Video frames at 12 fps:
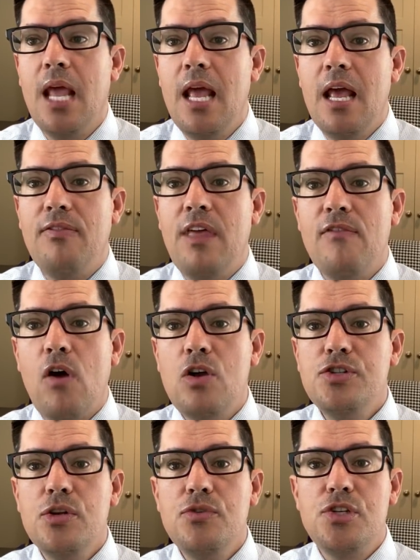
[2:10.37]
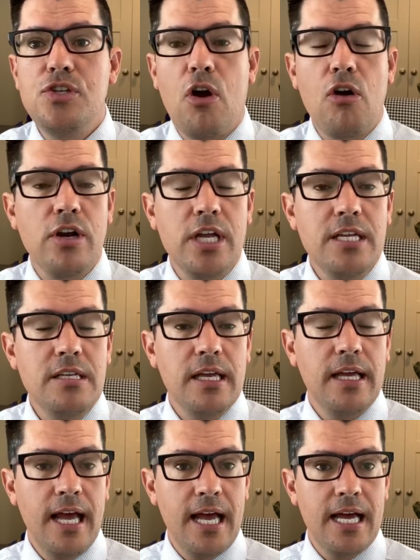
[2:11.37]
They've also started
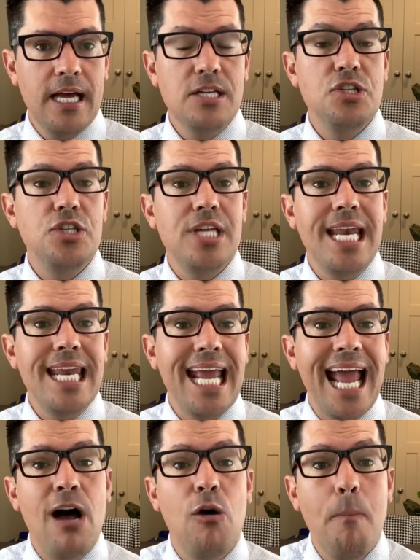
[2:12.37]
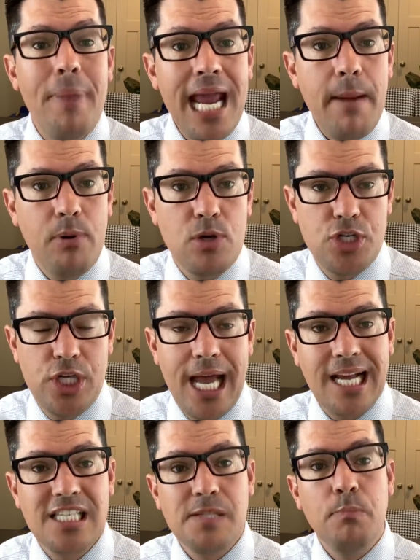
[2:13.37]
uh, sending out paper
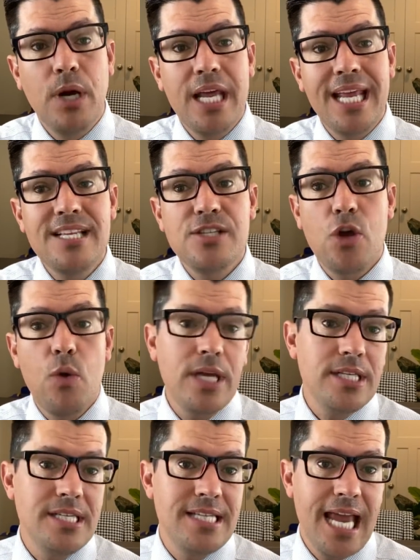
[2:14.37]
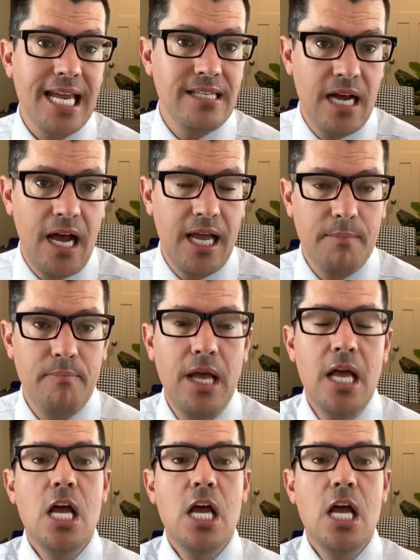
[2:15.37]
checks, but it is going to take time.